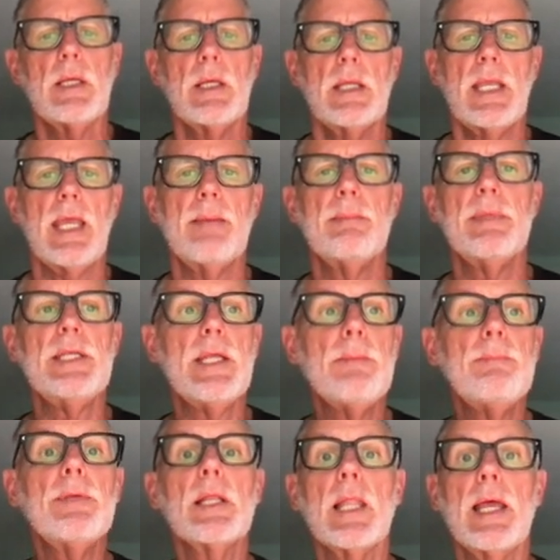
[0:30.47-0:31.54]
can
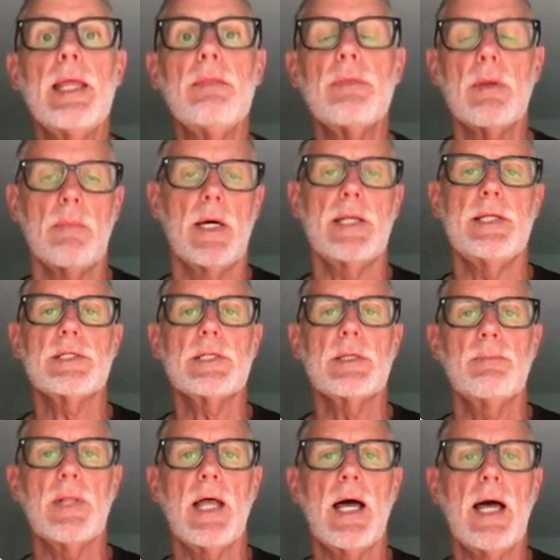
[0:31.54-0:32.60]
manipulate the money
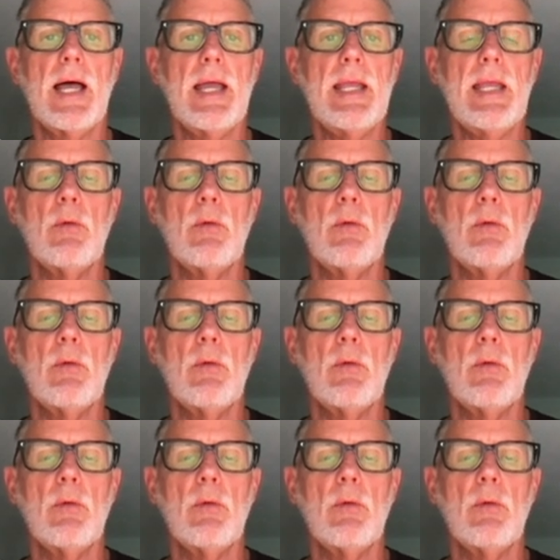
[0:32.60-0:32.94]
supply